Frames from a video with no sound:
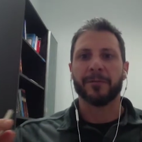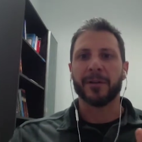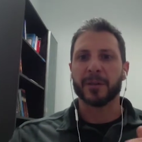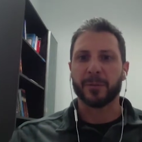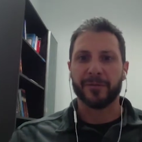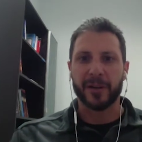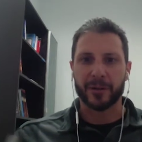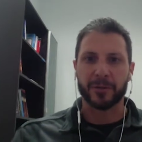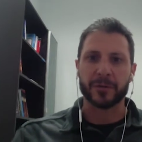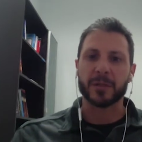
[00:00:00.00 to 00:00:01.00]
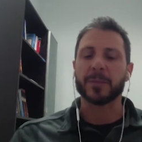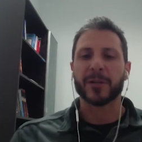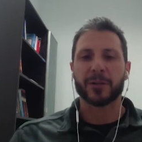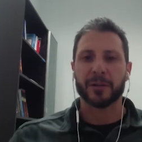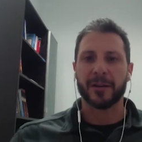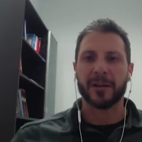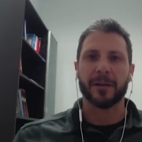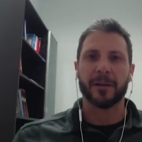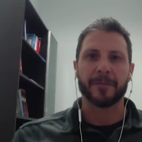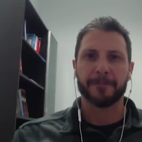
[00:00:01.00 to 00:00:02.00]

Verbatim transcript: fitness professionals, especially in your area?